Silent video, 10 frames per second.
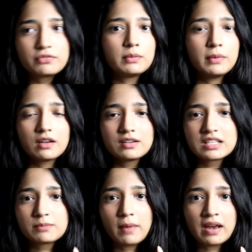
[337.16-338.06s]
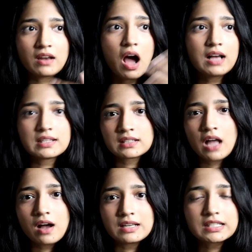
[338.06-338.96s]
and filmmakers spend hours and
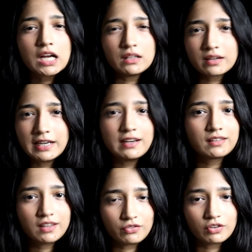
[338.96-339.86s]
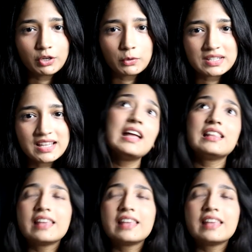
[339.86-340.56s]
hours color creating their videos.